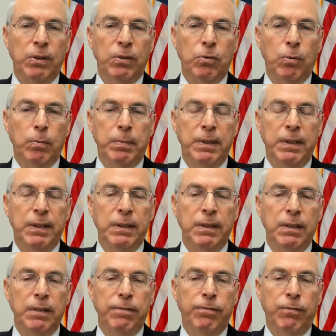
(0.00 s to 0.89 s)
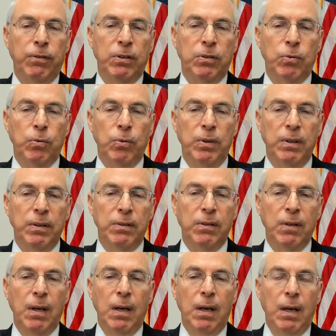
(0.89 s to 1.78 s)
it or be indifferent to
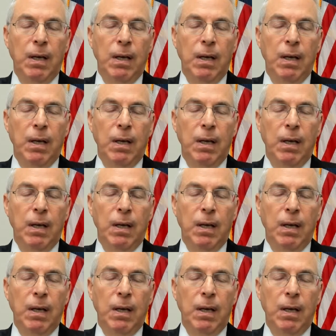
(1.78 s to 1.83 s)
it.